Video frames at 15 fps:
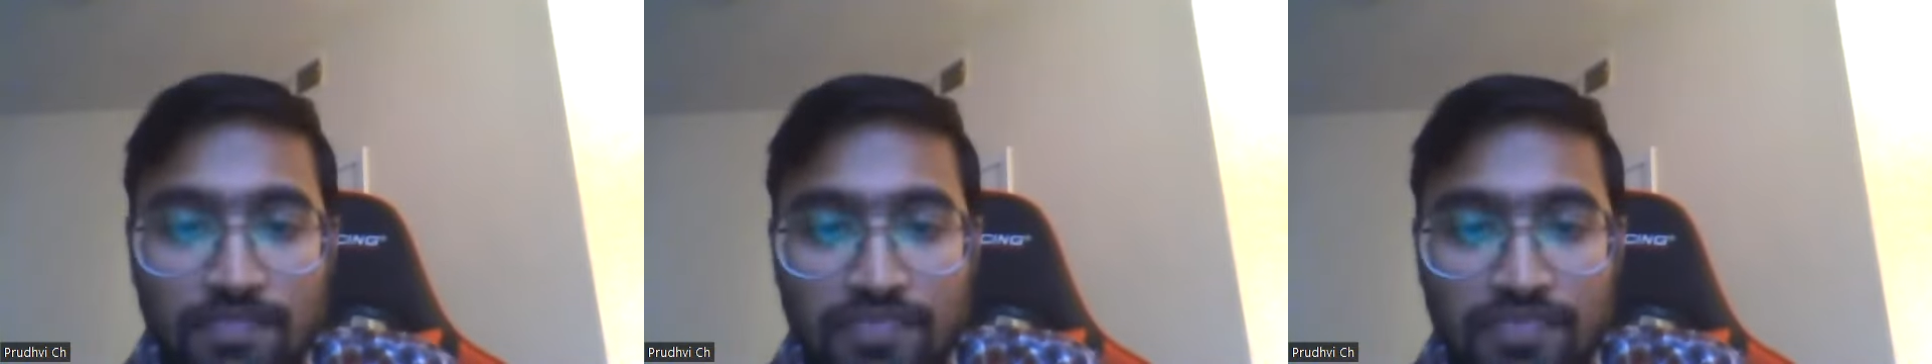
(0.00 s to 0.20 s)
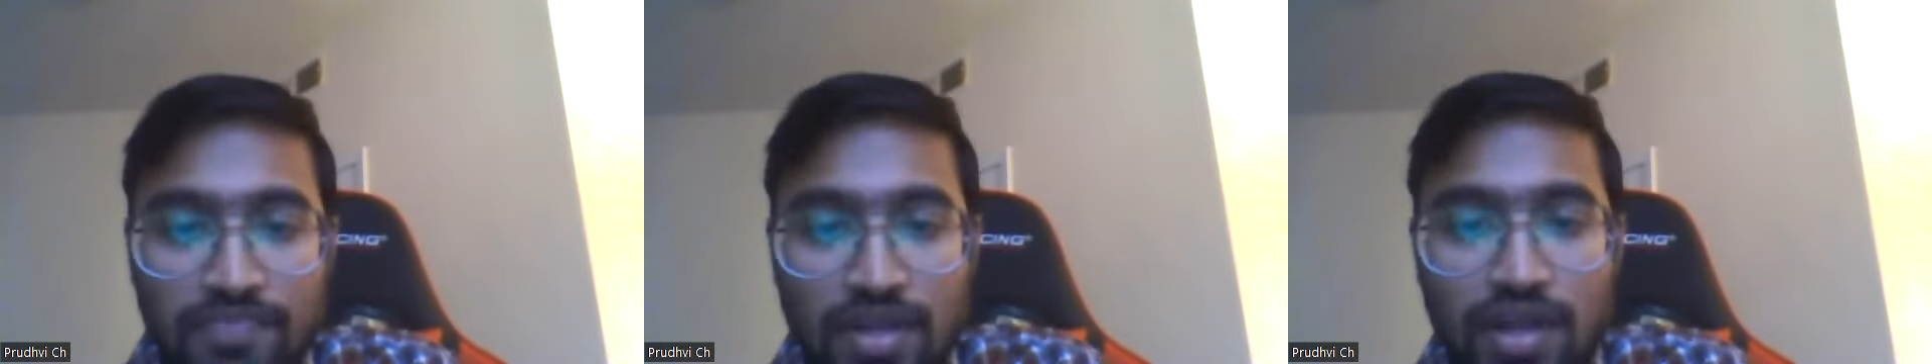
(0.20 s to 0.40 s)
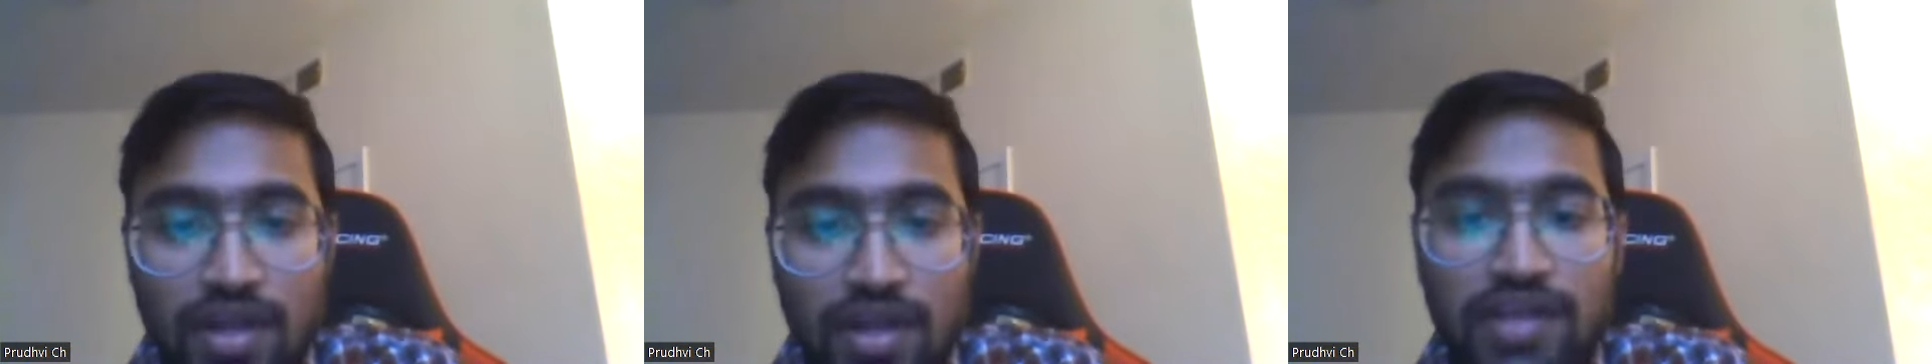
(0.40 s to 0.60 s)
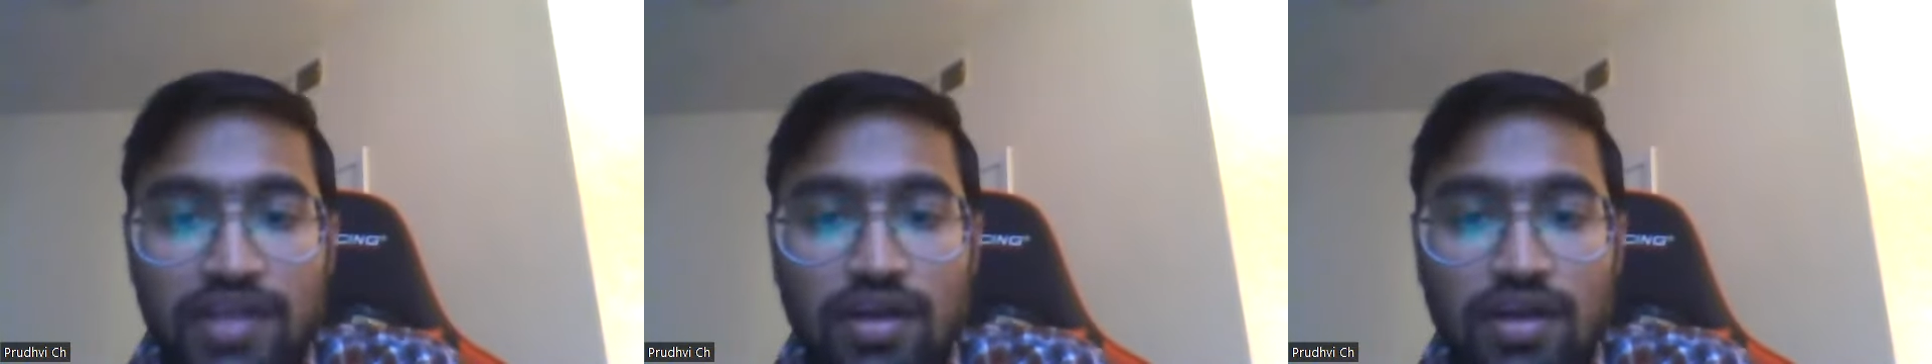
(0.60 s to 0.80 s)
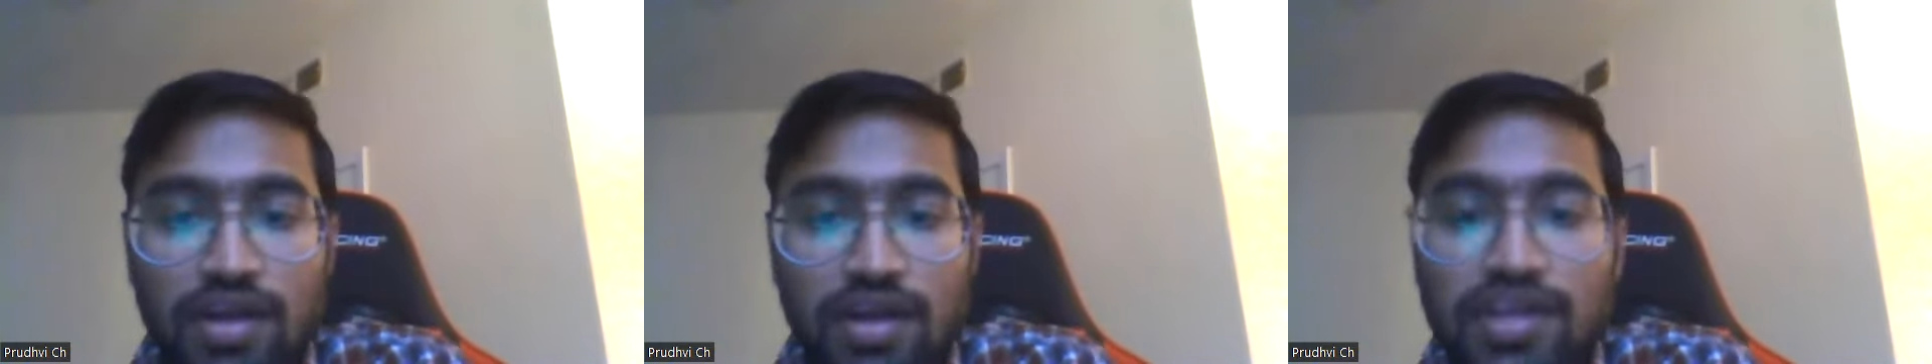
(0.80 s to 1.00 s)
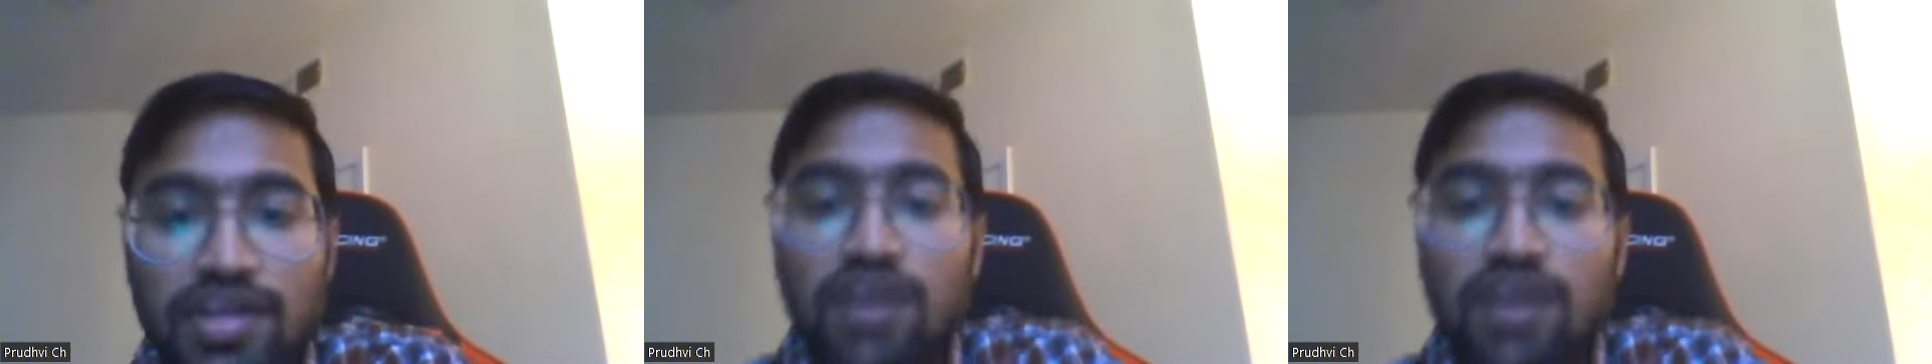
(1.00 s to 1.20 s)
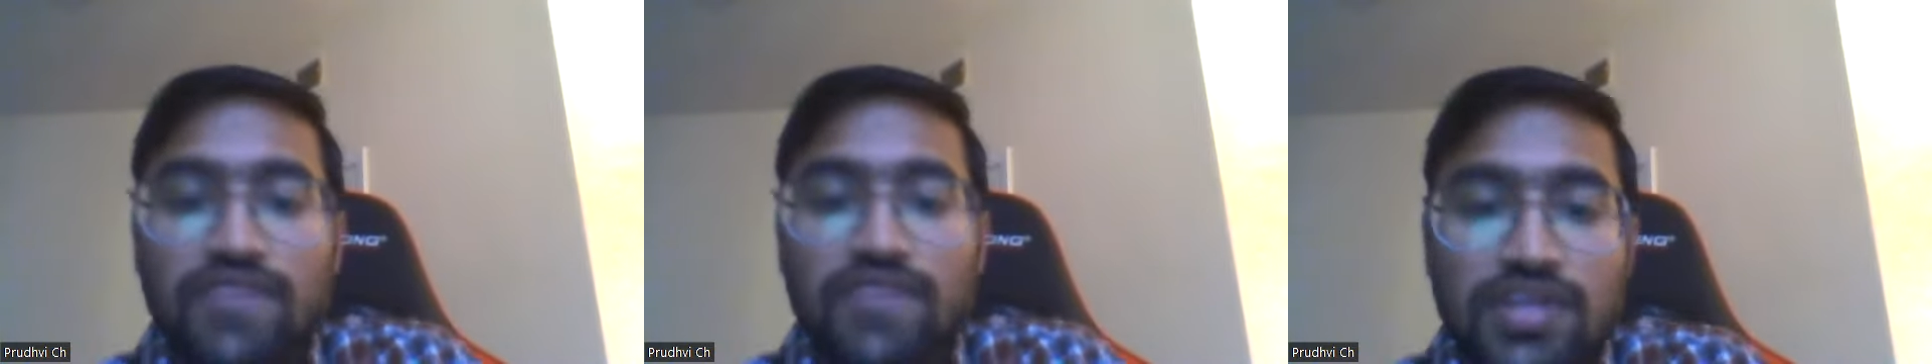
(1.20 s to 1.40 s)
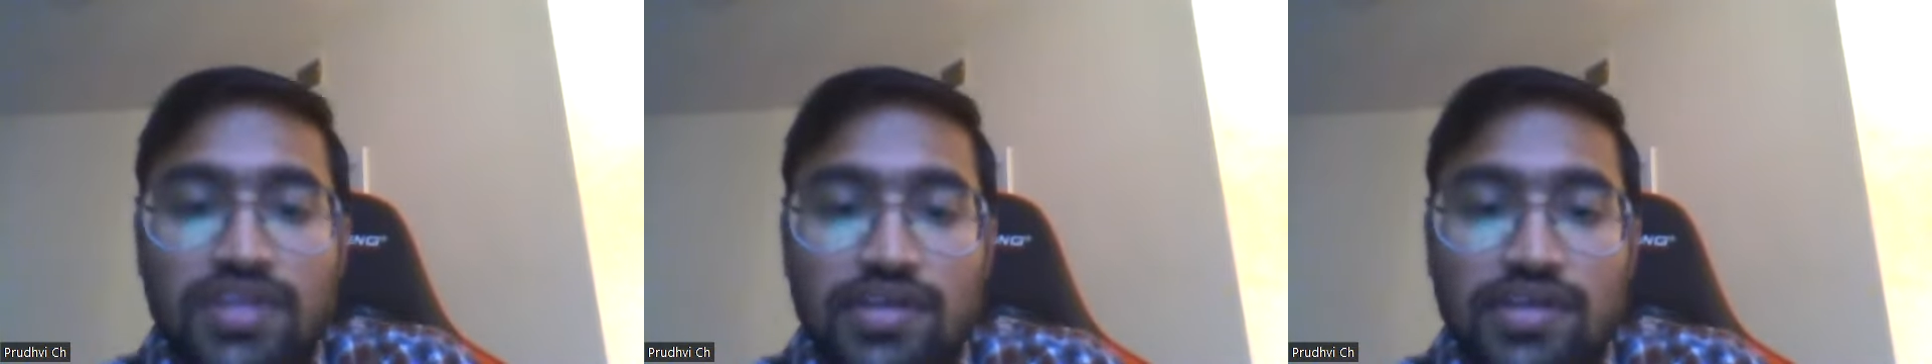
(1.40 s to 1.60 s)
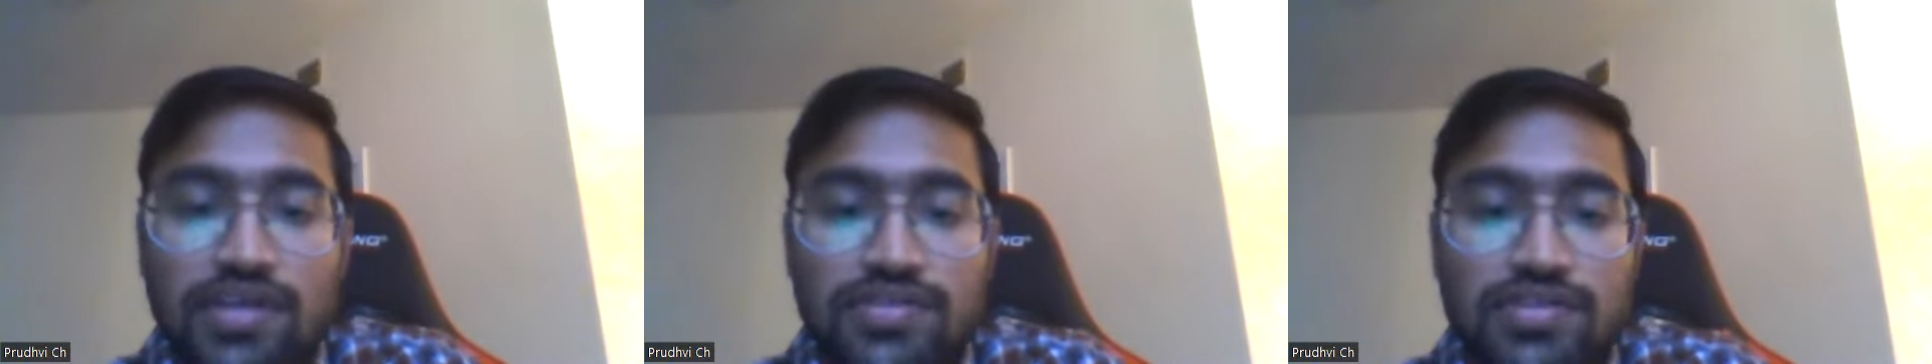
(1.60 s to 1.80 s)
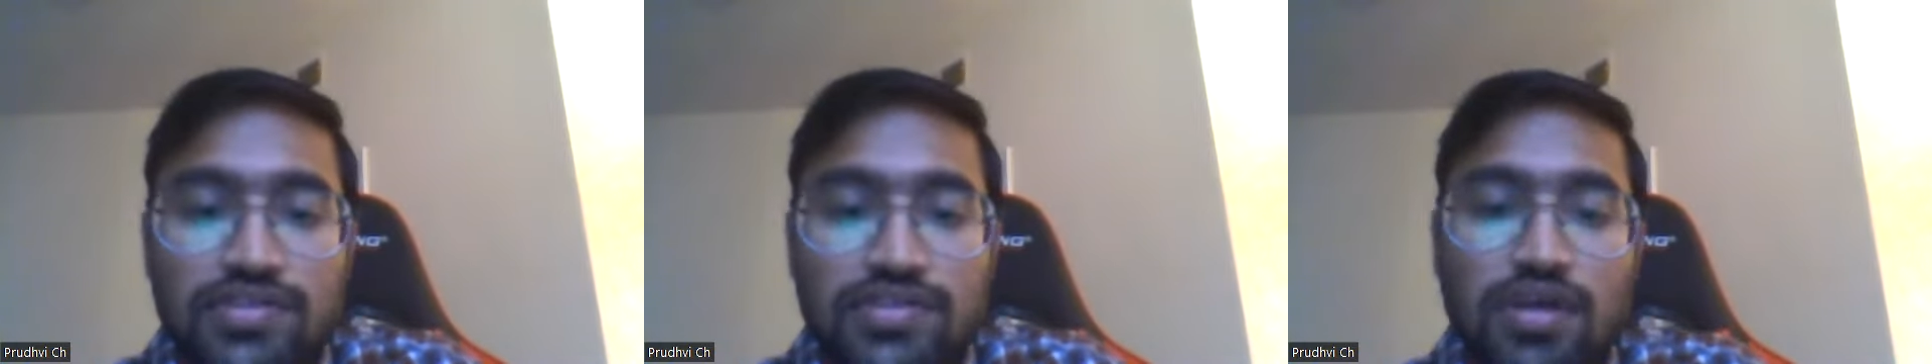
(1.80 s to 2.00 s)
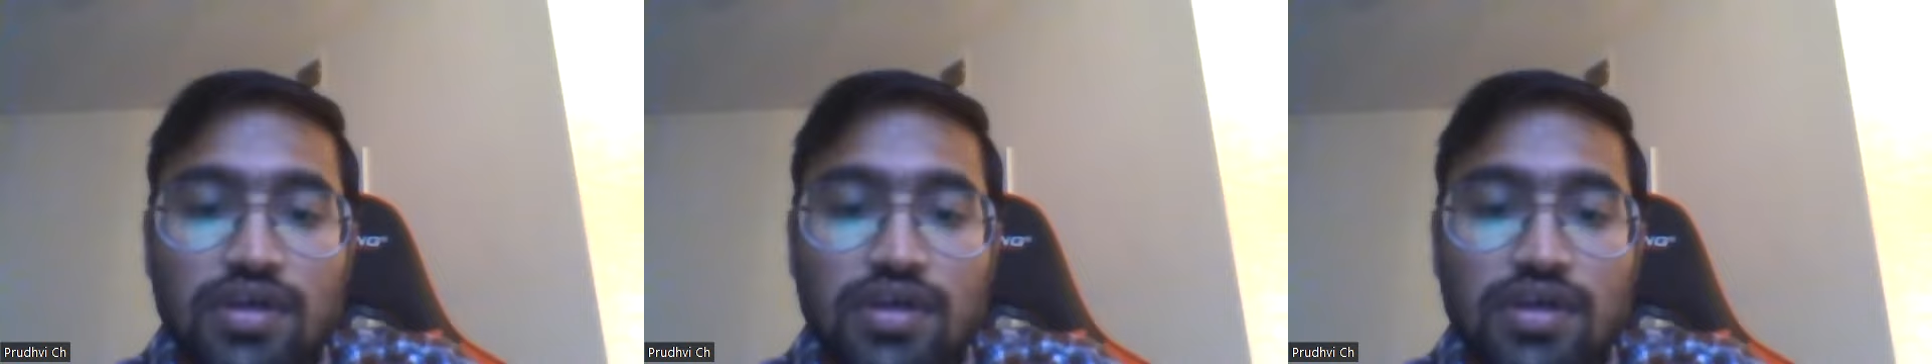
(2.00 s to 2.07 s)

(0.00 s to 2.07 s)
inconvenience